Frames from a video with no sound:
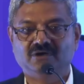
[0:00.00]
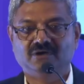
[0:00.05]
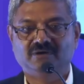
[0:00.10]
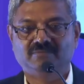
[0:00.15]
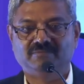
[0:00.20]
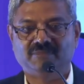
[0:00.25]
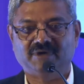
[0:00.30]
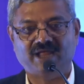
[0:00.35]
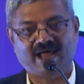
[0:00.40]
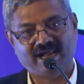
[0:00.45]

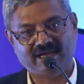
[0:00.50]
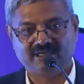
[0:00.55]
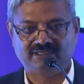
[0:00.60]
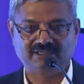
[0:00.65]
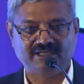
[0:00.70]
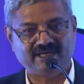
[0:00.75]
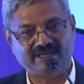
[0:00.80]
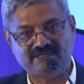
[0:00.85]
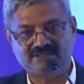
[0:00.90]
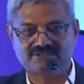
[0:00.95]
But I'll
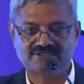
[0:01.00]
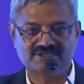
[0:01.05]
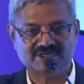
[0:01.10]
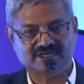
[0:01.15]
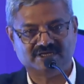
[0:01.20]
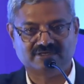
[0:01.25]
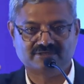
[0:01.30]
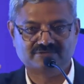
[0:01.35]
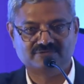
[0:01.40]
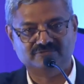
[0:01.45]
try and stick
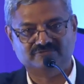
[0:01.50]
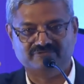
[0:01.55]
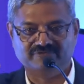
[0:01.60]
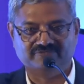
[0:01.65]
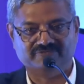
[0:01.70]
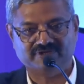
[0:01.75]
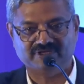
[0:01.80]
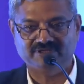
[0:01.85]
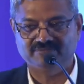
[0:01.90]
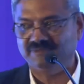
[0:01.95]
to
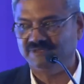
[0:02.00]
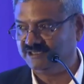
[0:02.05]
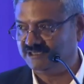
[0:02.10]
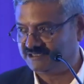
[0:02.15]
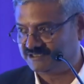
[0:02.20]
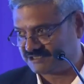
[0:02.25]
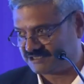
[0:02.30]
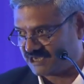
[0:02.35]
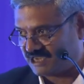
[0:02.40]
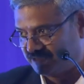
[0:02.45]
15
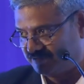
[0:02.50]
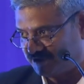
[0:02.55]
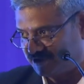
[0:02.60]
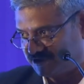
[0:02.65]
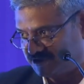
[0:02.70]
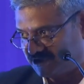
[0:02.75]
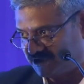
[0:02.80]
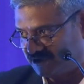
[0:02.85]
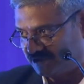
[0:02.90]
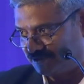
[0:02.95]
minutes timing,
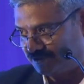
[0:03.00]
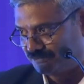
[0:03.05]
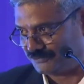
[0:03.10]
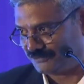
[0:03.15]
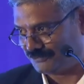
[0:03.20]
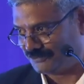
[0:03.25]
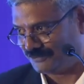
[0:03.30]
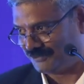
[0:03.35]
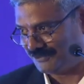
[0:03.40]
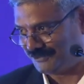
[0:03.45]
sir.
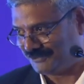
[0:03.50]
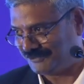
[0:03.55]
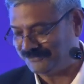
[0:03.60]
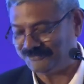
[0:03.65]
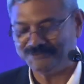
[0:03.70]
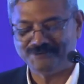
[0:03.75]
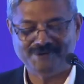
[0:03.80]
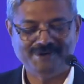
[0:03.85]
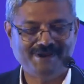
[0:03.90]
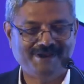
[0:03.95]

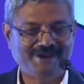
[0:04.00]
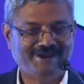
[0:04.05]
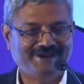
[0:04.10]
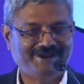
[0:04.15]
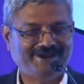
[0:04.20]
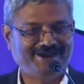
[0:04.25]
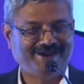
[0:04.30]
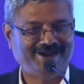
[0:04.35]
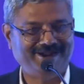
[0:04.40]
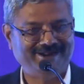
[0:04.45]

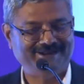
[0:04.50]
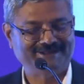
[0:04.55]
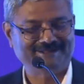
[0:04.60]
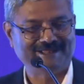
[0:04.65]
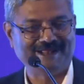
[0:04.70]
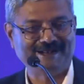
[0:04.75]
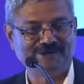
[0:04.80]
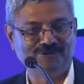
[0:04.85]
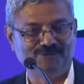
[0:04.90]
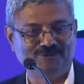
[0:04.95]
I'll try
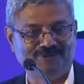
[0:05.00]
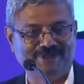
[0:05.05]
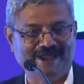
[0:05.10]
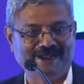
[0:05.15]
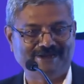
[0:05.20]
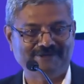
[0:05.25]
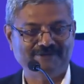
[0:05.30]
and do that.